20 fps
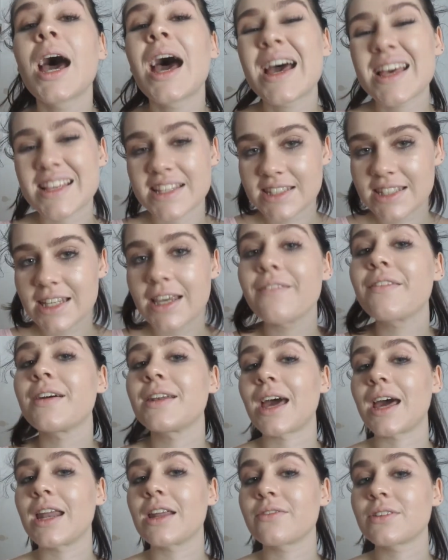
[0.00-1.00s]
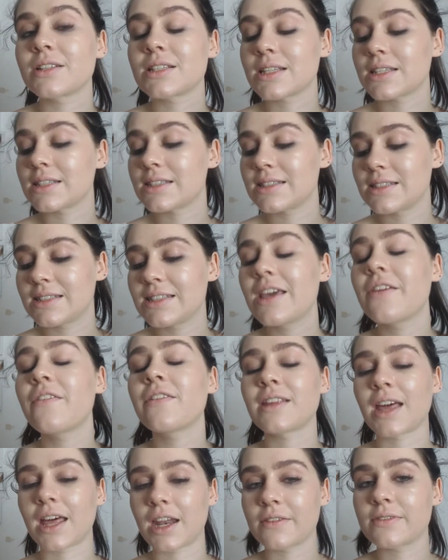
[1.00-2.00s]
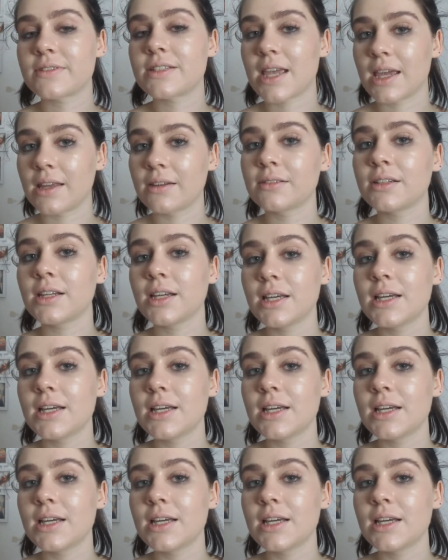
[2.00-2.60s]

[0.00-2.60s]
a 7 out of 10.